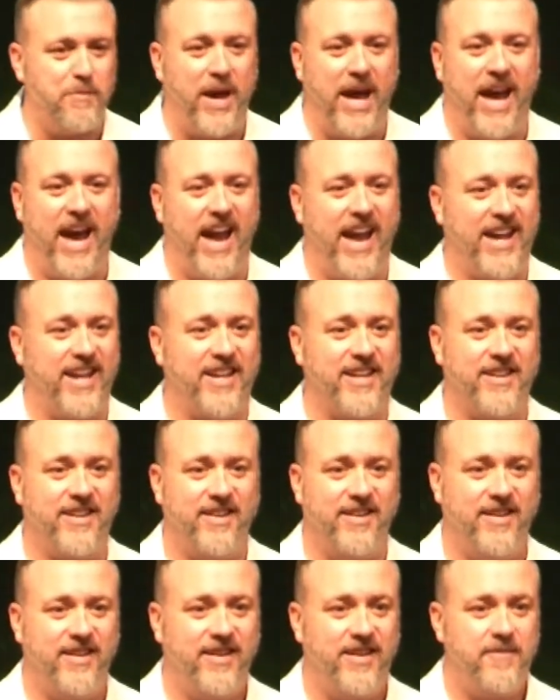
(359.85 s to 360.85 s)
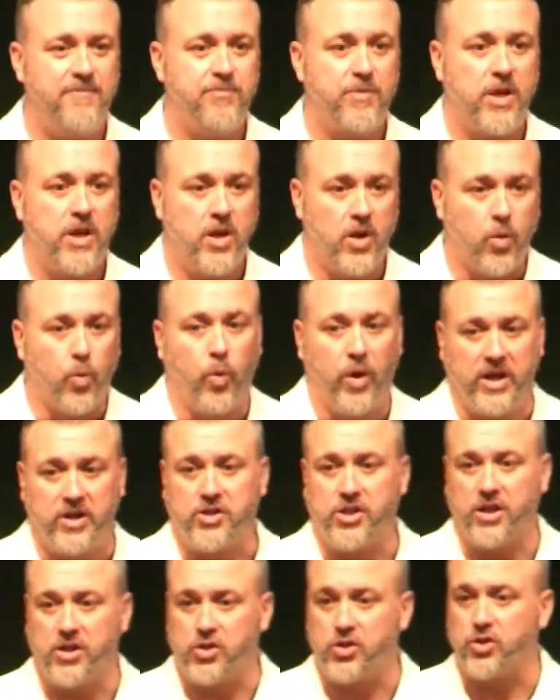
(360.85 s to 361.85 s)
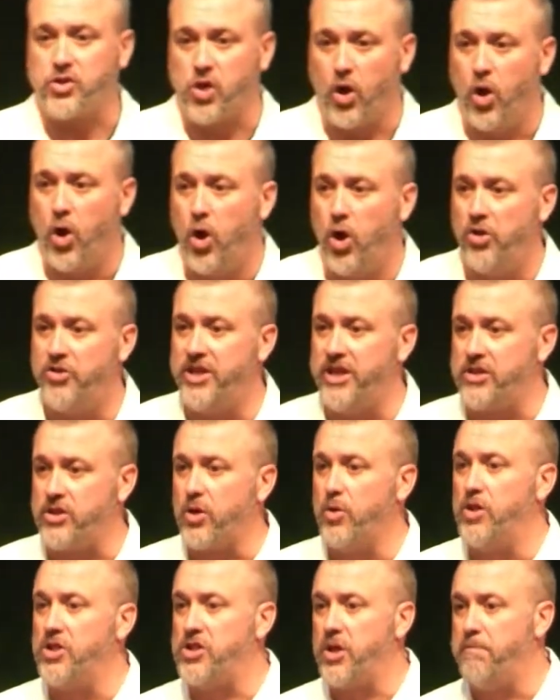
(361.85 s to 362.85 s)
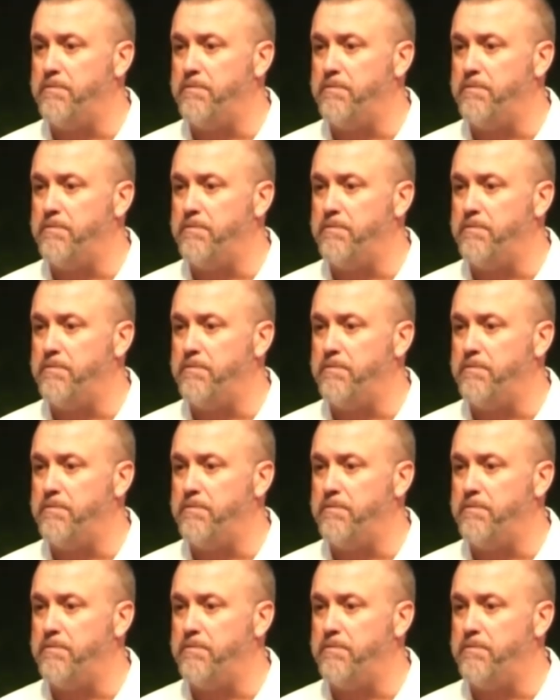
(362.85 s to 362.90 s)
bag." We're just told that there was a